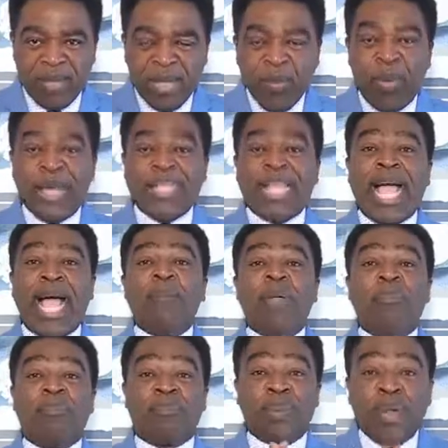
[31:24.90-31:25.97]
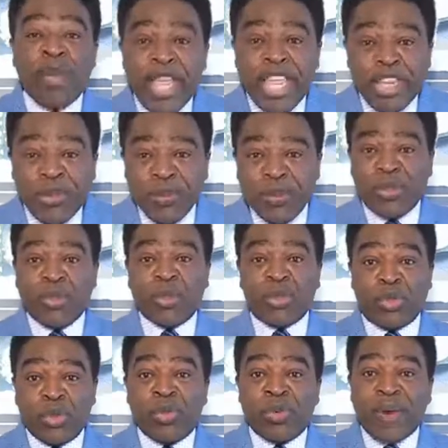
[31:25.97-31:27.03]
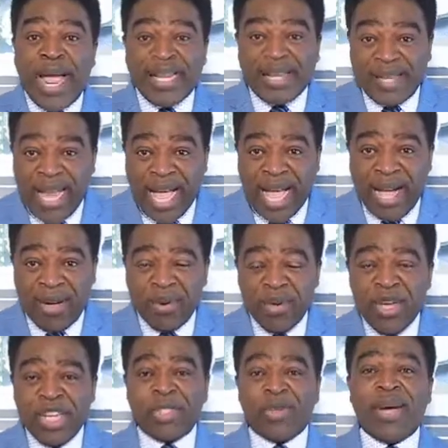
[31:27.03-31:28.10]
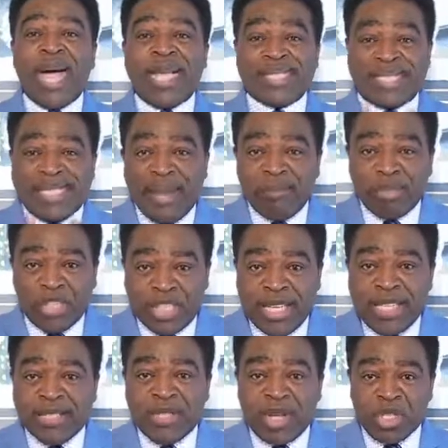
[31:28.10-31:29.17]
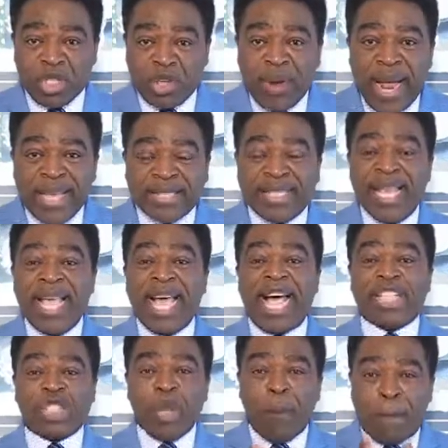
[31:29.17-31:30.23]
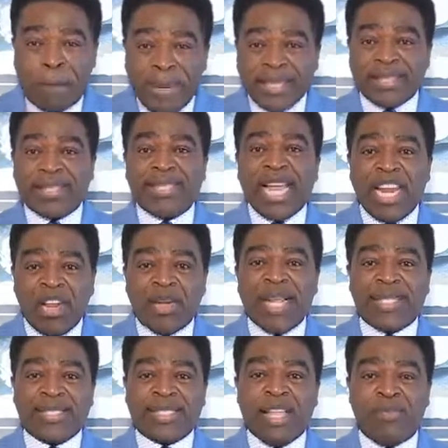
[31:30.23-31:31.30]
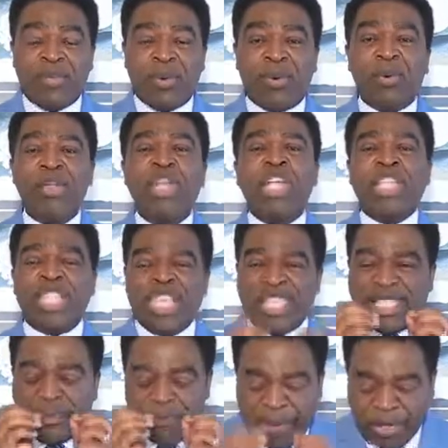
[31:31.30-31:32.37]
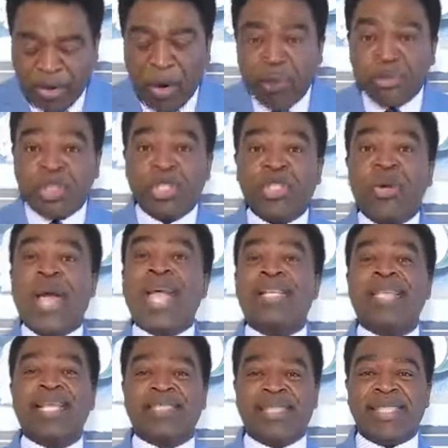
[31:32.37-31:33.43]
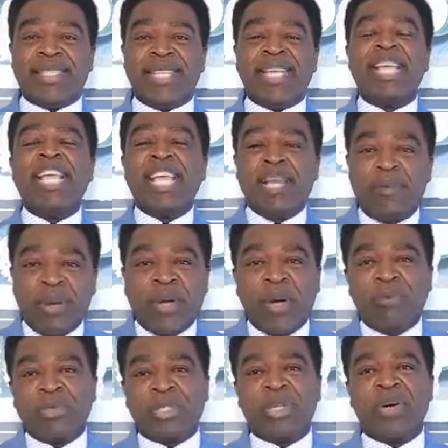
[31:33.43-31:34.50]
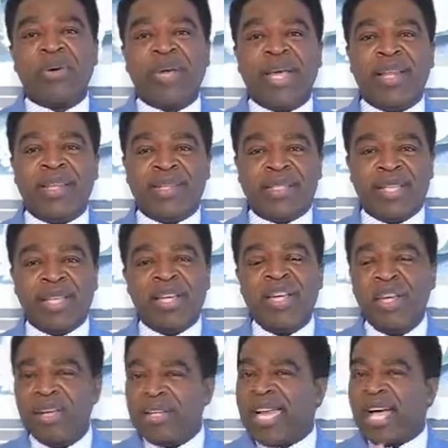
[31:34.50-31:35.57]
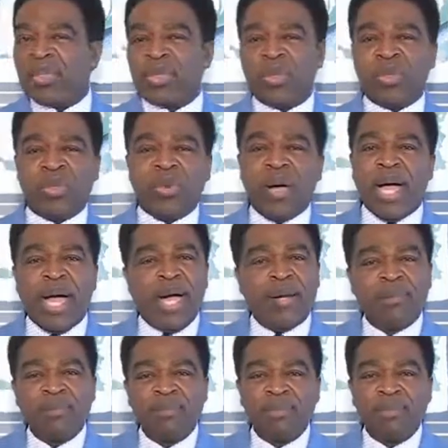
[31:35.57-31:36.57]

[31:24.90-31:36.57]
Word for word: which I'm employing you to do right now, to accept Jesus Christ as your personal Lord and Savior, it becomes your identity, it becomes your reality. That's who you are.